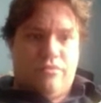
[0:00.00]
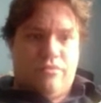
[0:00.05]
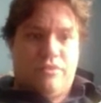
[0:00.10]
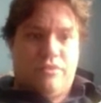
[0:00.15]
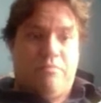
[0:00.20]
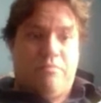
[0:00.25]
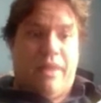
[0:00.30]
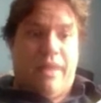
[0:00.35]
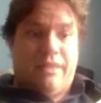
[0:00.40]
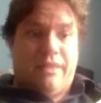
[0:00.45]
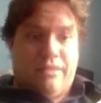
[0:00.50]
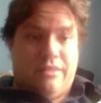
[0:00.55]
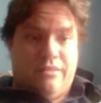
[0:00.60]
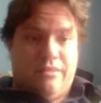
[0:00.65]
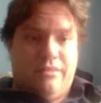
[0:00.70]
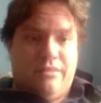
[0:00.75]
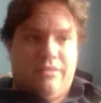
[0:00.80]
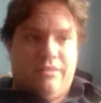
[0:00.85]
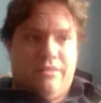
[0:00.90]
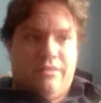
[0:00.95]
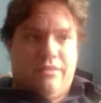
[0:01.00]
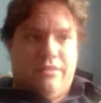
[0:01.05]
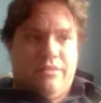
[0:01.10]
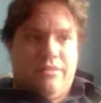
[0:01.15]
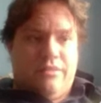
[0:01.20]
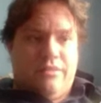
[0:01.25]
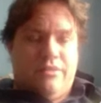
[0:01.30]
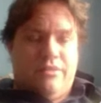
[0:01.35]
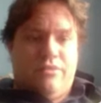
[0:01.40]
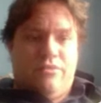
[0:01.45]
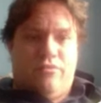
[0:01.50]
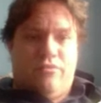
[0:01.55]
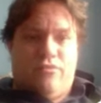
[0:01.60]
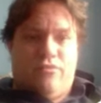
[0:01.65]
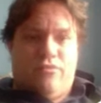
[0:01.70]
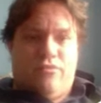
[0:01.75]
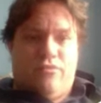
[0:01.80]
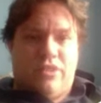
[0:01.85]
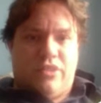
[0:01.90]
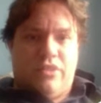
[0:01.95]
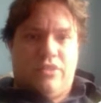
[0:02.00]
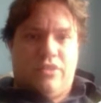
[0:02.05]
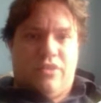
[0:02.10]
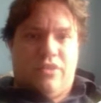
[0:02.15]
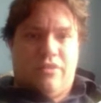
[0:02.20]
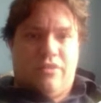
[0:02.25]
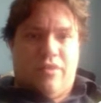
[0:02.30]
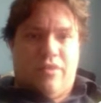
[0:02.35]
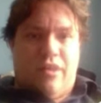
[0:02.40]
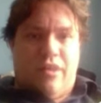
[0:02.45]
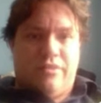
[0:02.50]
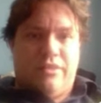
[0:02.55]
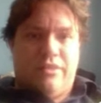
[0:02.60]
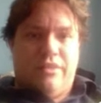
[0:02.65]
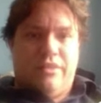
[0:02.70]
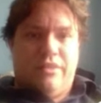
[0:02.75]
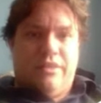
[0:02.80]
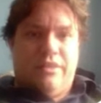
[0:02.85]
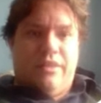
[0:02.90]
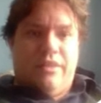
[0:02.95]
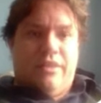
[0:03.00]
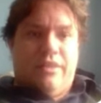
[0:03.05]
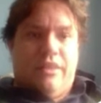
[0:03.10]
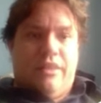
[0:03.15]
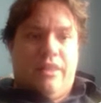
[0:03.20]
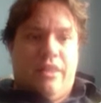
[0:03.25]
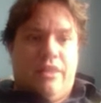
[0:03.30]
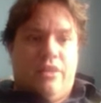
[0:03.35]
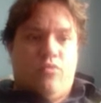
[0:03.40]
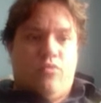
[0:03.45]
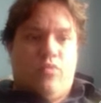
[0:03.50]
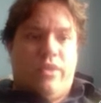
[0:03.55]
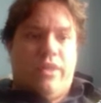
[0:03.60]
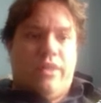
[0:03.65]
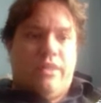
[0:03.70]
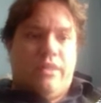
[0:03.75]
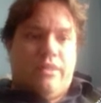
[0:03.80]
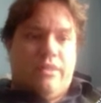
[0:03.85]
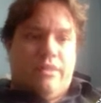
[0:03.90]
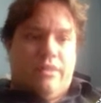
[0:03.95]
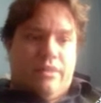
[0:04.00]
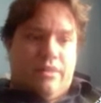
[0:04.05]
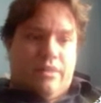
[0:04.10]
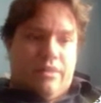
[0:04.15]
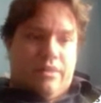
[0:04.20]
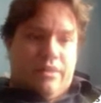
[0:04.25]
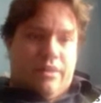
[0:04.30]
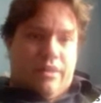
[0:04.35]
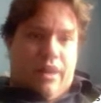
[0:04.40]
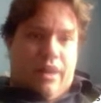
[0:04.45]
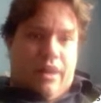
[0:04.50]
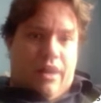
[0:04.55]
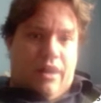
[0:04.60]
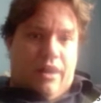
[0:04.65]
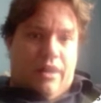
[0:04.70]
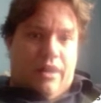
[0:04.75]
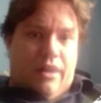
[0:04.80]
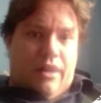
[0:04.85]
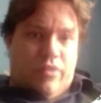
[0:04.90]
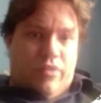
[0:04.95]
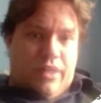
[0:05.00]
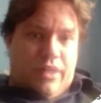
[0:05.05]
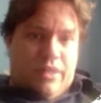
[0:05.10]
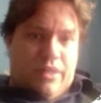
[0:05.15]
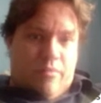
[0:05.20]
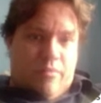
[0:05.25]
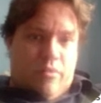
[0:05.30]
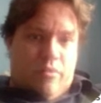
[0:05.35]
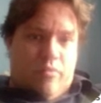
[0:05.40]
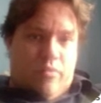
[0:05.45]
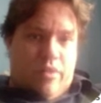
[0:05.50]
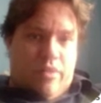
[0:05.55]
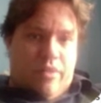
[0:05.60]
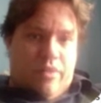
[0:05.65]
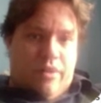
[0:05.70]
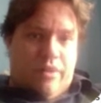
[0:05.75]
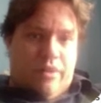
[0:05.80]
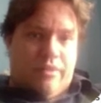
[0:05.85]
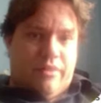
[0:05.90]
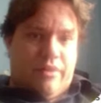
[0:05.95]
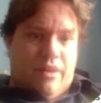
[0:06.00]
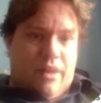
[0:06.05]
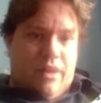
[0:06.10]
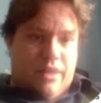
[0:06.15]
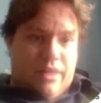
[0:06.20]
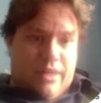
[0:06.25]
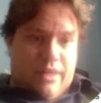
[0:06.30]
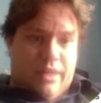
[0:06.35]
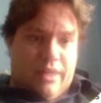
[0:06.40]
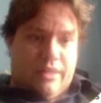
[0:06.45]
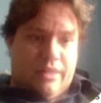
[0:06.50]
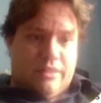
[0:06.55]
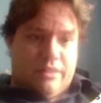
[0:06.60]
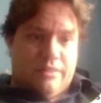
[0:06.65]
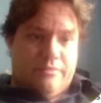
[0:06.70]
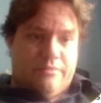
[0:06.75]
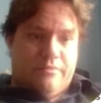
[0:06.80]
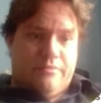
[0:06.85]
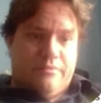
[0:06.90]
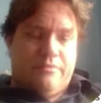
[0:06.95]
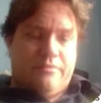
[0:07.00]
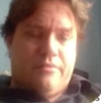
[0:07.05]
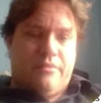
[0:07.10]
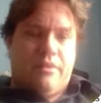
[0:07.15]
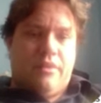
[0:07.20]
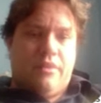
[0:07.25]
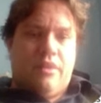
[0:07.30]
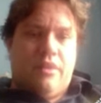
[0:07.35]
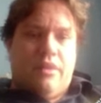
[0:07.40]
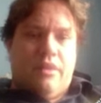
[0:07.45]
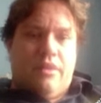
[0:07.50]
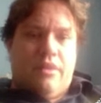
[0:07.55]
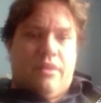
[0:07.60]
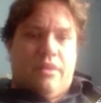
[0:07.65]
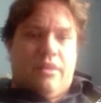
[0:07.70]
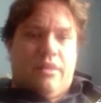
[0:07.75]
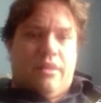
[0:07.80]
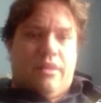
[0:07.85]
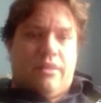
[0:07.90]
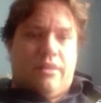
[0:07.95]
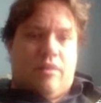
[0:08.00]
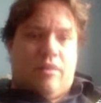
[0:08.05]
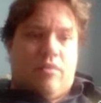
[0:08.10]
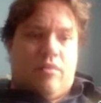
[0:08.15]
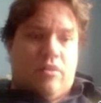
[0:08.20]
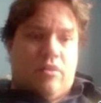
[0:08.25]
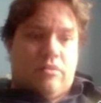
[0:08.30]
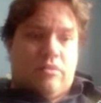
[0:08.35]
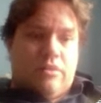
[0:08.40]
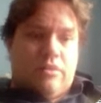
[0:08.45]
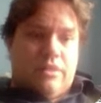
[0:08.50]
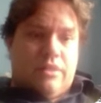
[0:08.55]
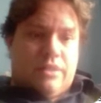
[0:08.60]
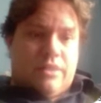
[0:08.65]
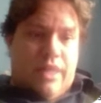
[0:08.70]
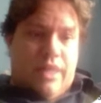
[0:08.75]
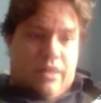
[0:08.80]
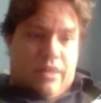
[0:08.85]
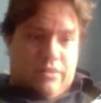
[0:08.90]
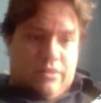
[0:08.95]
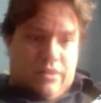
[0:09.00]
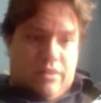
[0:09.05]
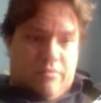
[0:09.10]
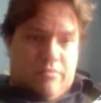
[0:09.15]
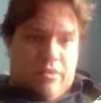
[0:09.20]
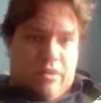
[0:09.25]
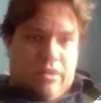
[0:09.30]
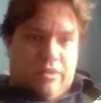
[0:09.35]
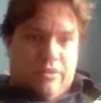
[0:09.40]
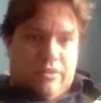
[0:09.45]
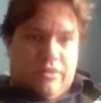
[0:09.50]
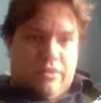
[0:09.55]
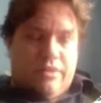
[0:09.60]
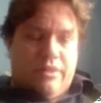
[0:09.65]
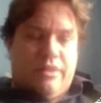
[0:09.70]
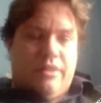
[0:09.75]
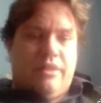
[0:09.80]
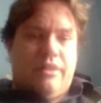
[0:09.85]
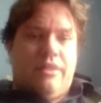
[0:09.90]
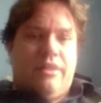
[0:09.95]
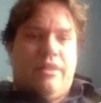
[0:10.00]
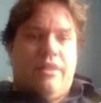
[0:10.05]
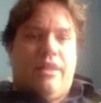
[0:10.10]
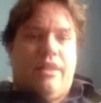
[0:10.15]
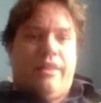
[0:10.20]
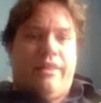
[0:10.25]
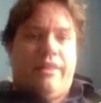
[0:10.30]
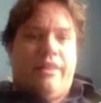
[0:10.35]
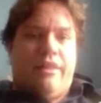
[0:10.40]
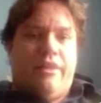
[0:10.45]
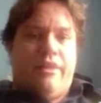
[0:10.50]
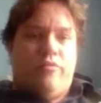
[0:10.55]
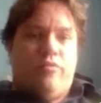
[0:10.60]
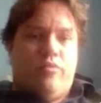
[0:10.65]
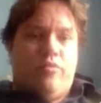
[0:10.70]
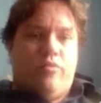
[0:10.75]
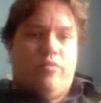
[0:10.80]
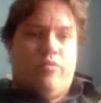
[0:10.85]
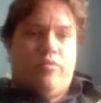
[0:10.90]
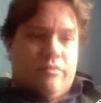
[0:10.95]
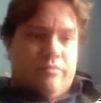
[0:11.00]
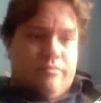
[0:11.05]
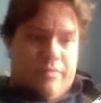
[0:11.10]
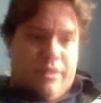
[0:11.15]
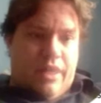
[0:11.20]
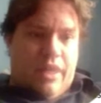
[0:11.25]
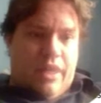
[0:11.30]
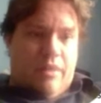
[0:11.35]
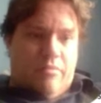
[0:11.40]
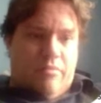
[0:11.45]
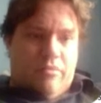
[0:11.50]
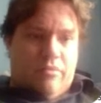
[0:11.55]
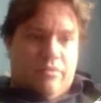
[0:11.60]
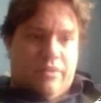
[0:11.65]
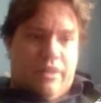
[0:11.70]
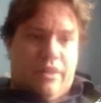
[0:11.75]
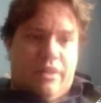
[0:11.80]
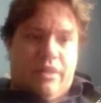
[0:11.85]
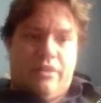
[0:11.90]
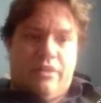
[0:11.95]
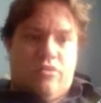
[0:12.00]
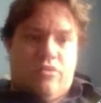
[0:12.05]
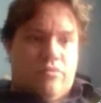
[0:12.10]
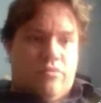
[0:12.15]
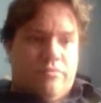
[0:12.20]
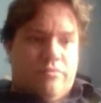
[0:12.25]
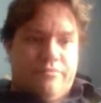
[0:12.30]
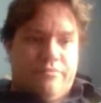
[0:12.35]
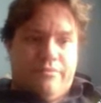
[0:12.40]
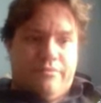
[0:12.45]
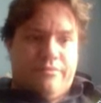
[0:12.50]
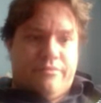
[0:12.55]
spend to force this honor out. Then you win a trick in dummy with the heart ace, draw out the second club honor, and then you will be able, there are no